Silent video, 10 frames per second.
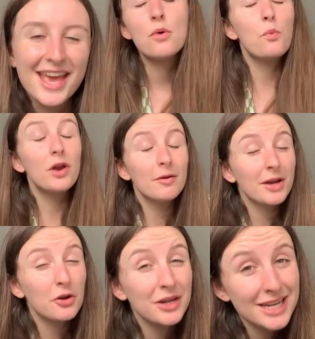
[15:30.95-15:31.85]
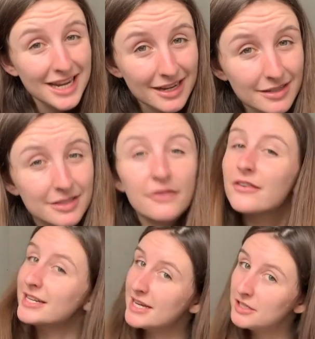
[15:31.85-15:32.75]
Where am I going next?
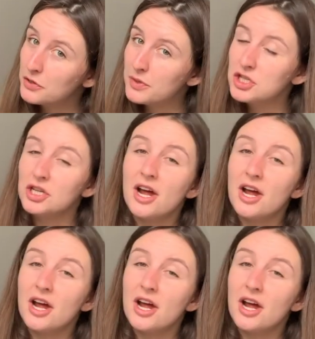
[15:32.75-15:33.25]
Fantastic question.